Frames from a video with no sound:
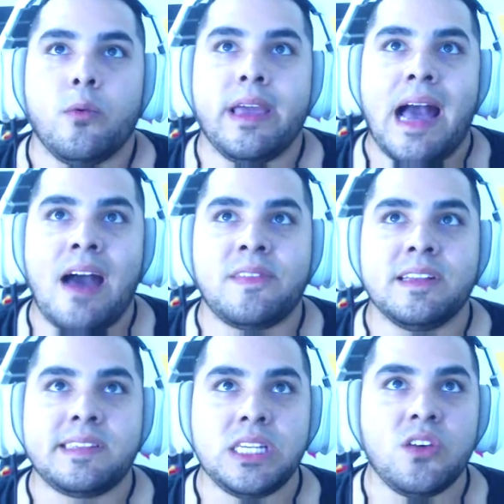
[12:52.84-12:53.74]
We have the
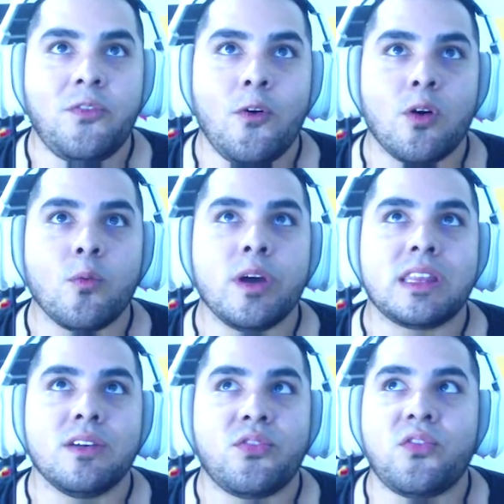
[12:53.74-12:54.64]
C4
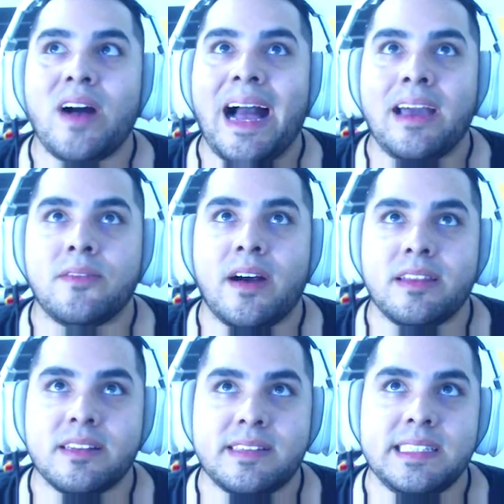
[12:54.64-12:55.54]
with the 5
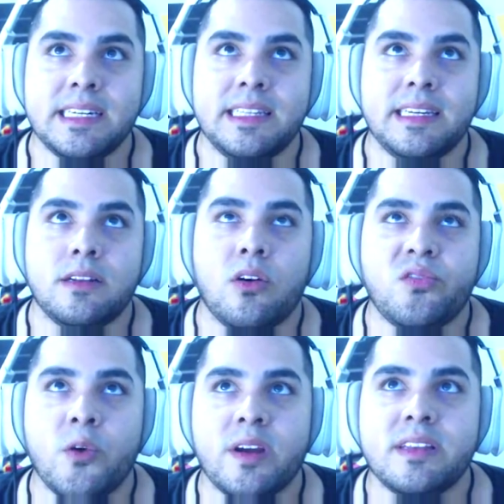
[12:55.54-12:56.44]
on the ceiling. No,
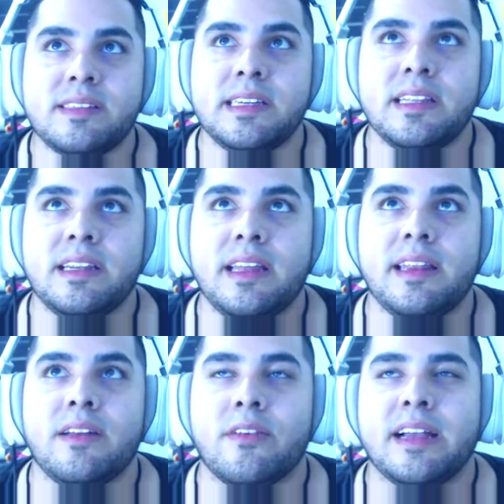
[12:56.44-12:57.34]
4 on the ceiling
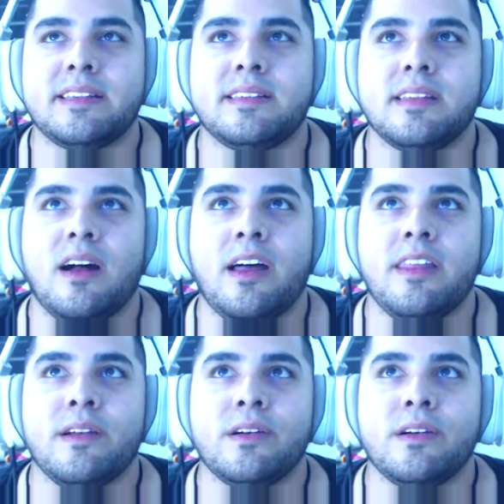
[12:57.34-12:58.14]
and the rest on